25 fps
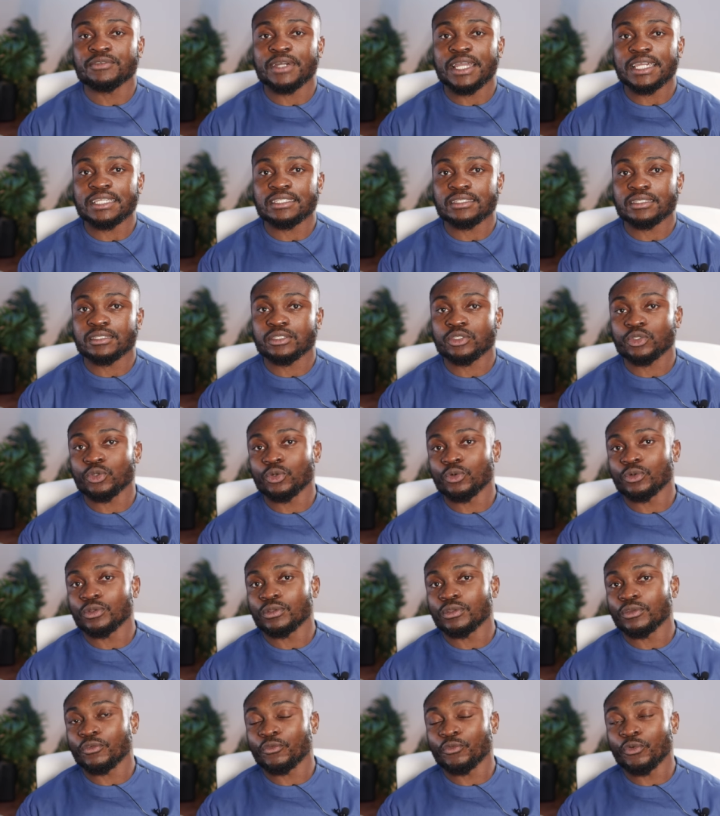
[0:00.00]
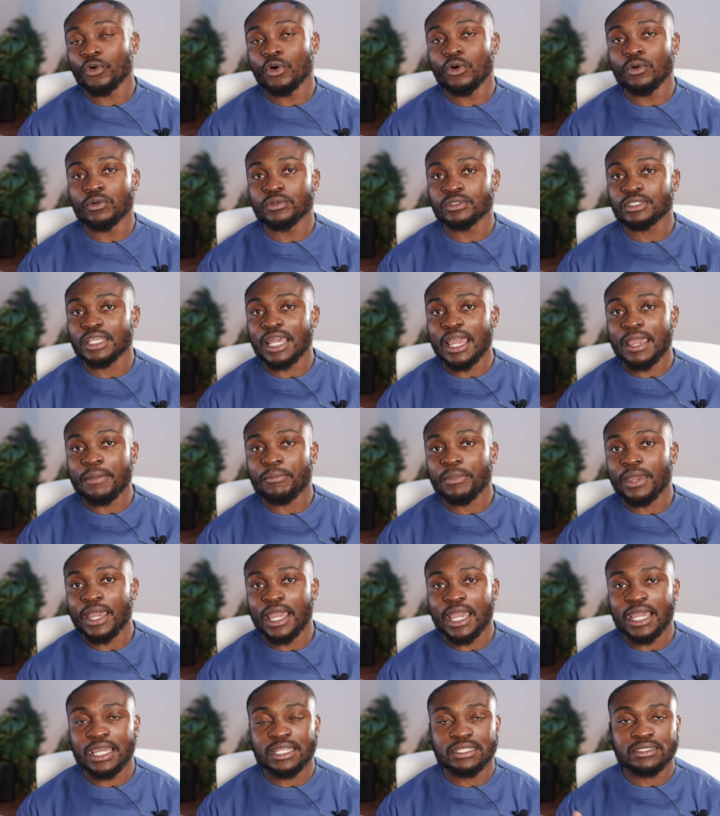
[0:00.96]
devices. So the phones,
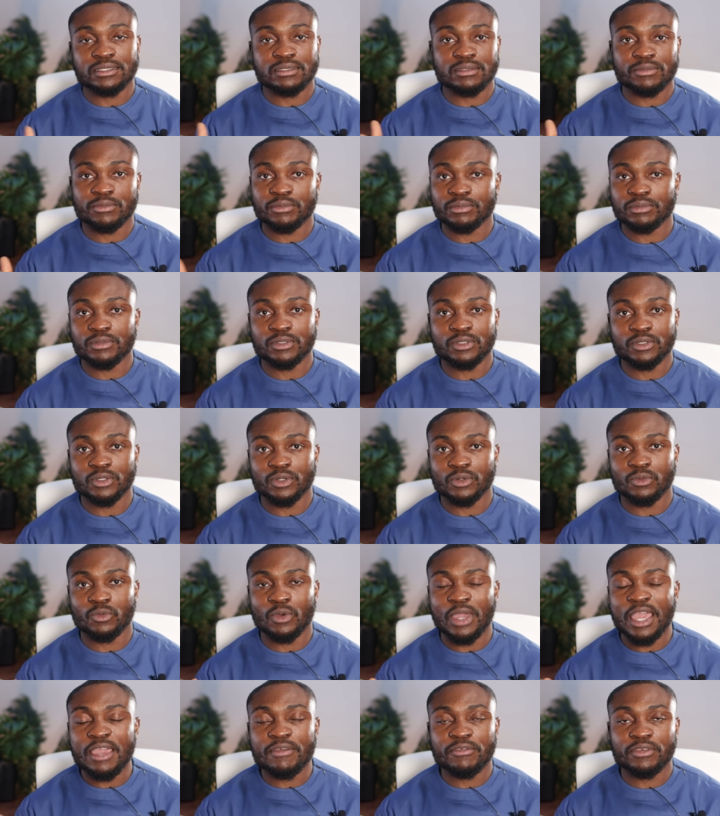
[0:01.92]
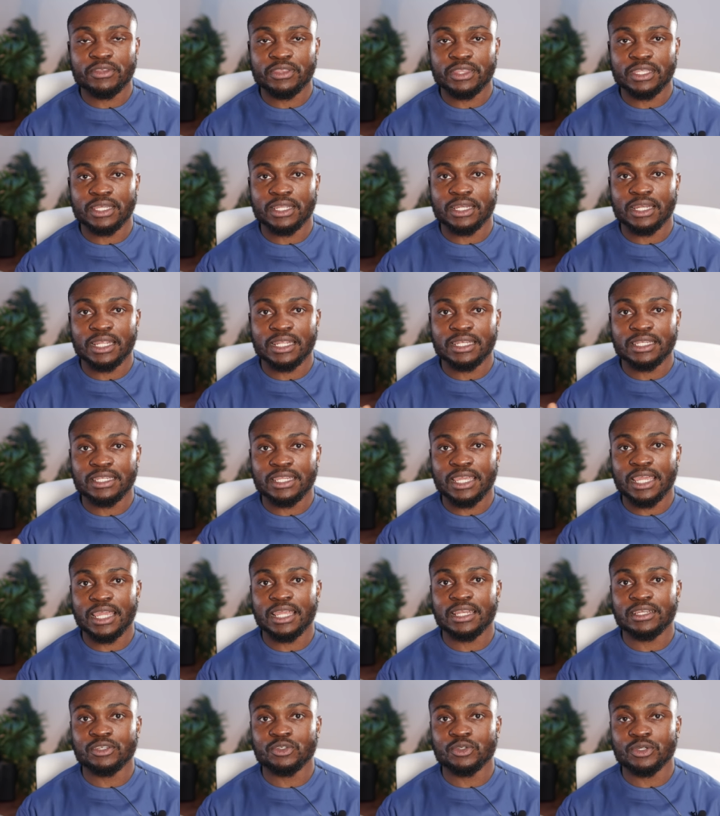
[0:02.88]
iPads, you know, everything. And
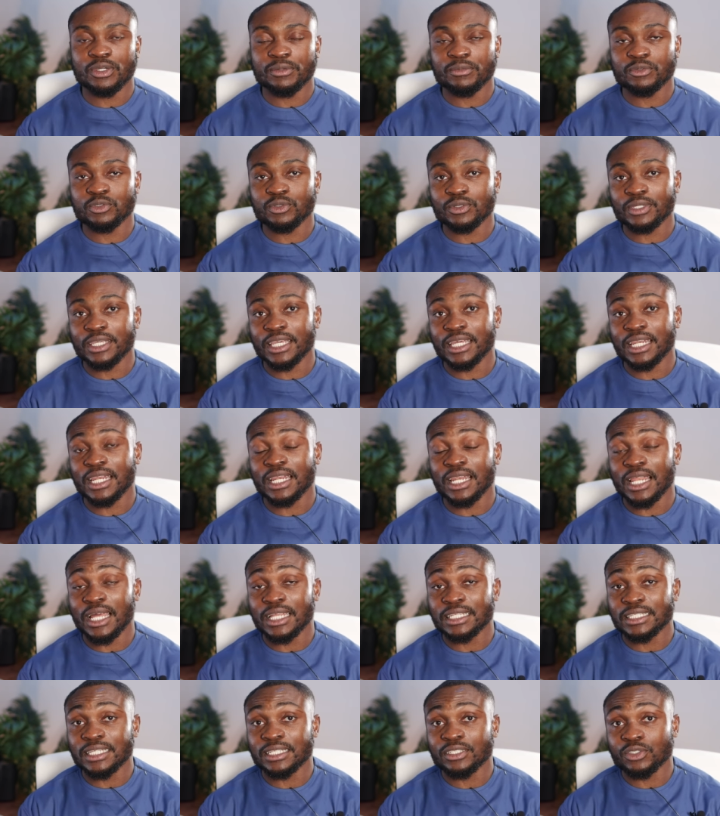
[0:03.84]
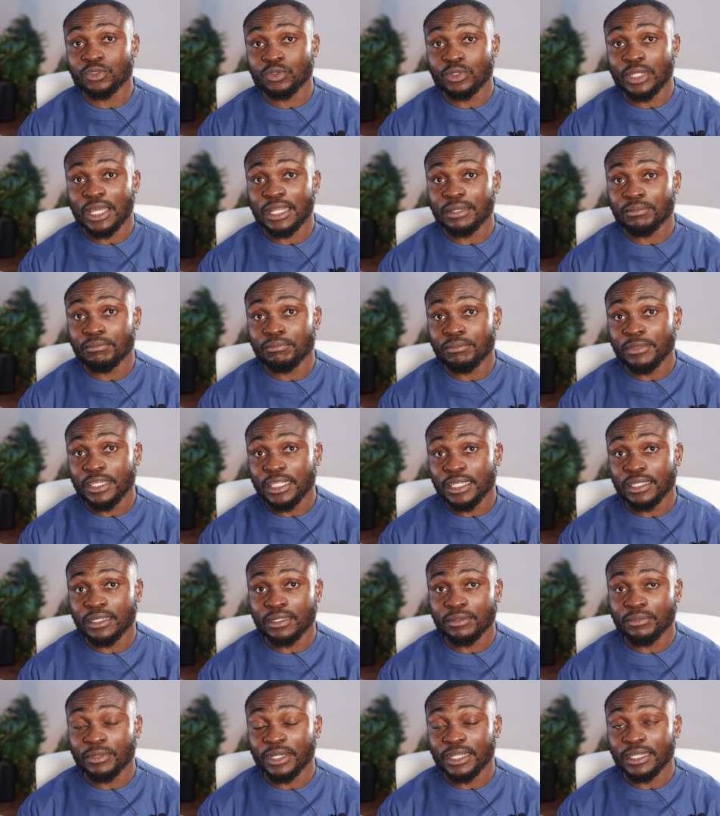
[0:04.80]
then you're able to get alerted to that
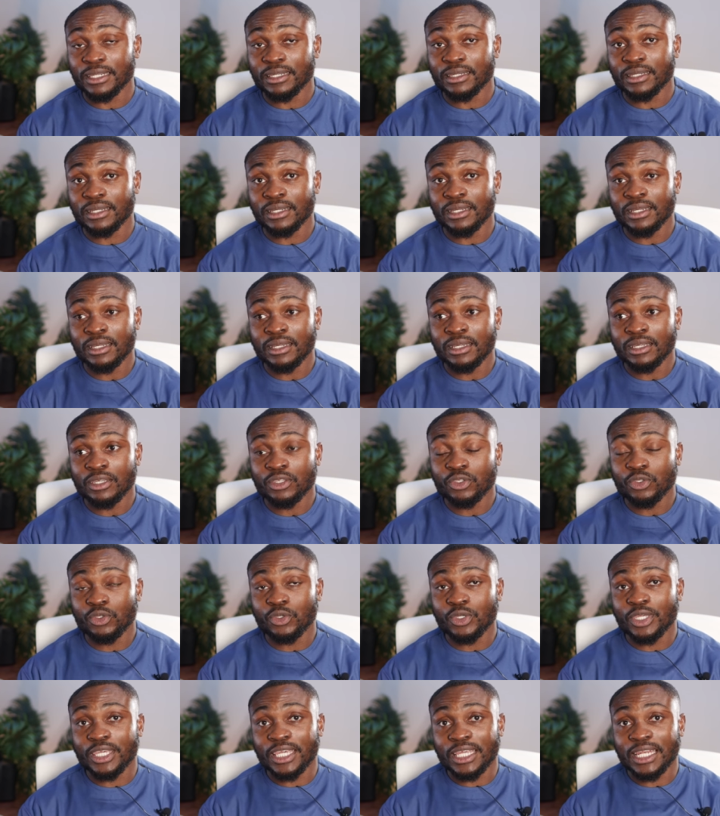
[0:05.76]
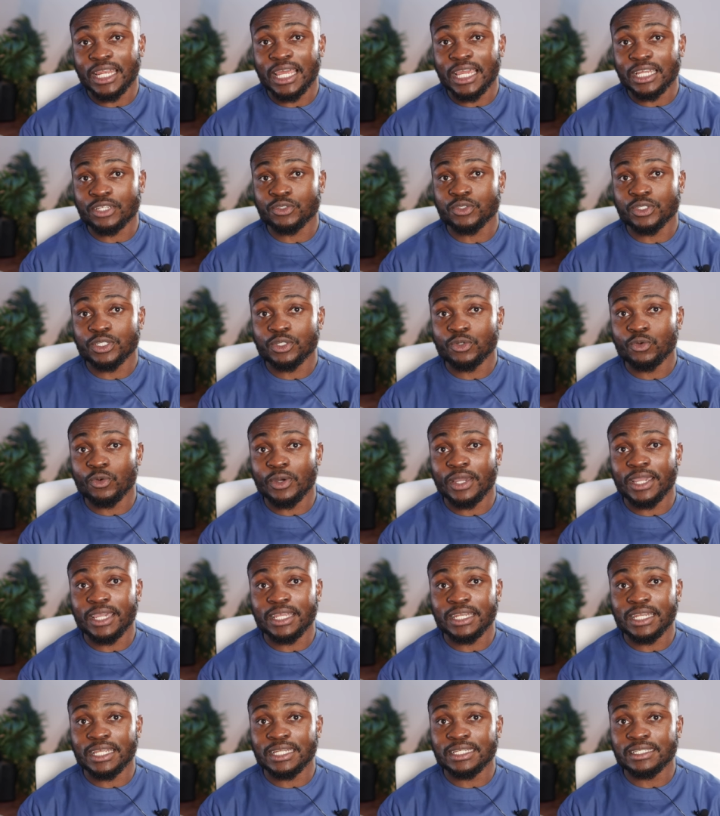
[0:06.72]
medium and you can actually go
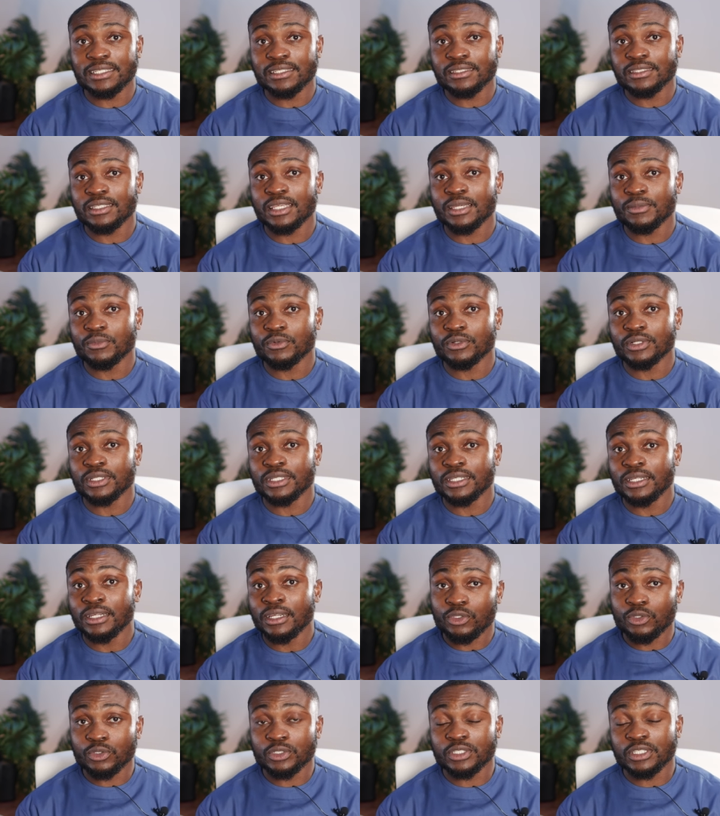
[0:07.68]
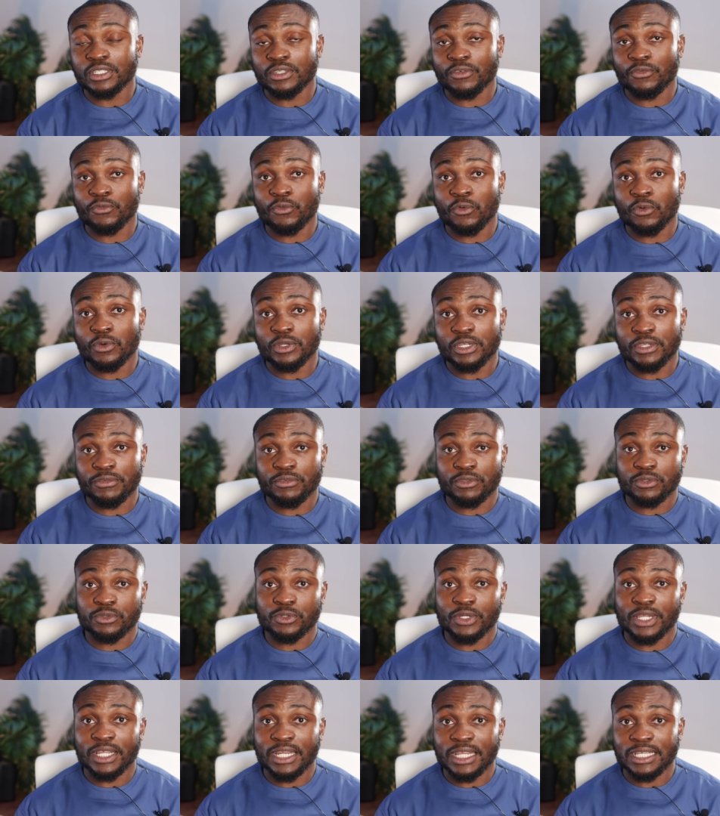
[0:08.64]
ahead and disable it using the phone if
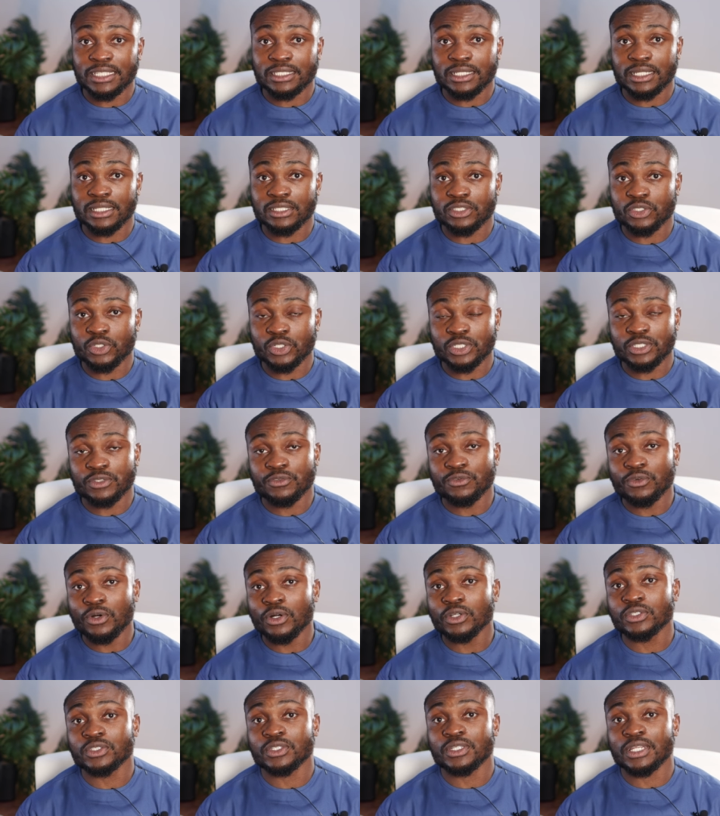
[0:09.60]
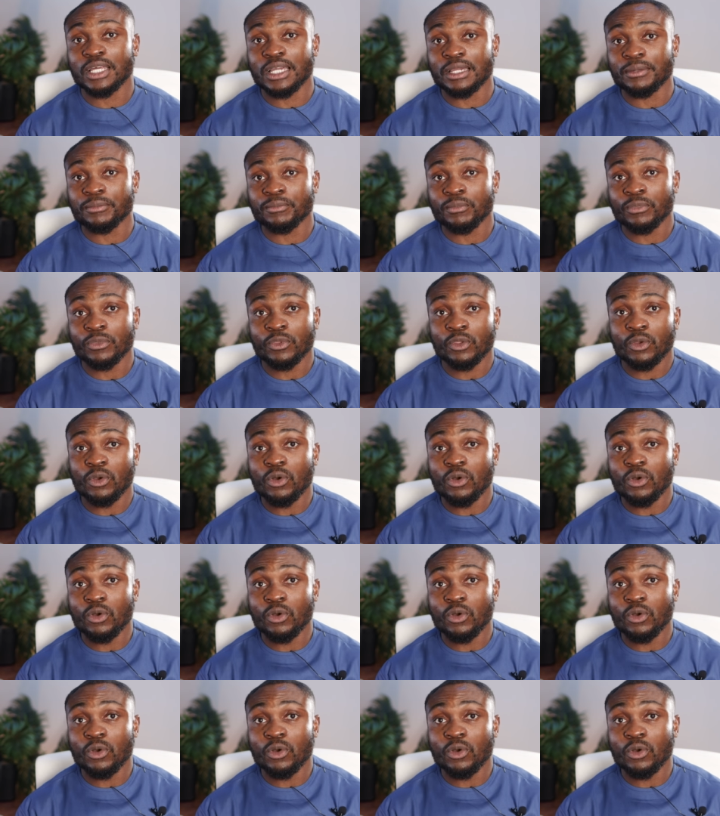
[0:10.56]
you realize that it's just a false alarm.